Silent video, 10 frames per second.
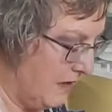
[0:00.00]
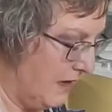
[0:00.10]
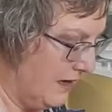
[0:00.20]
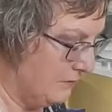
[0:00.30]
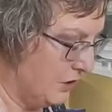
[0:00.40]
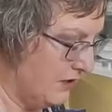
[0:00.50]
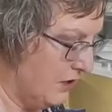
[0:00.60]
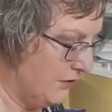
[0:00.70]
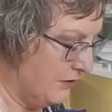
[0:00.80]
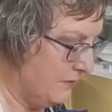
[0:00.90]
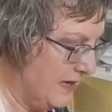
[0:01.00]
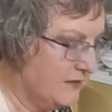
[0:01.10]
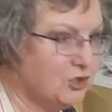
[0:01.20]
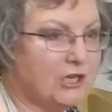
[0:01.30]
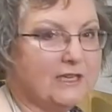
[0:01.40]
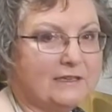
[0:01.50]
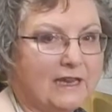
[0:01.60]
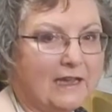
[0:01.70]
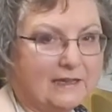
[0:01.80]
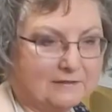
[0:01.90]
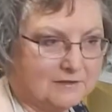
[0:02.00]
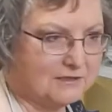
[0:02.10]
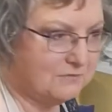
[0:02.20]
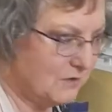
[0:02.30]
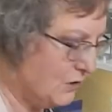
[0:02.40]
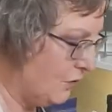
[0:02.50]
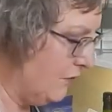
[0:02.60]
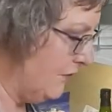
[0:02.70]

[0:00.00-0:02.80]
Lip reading: I'm going to call them a chicken nugget sort of a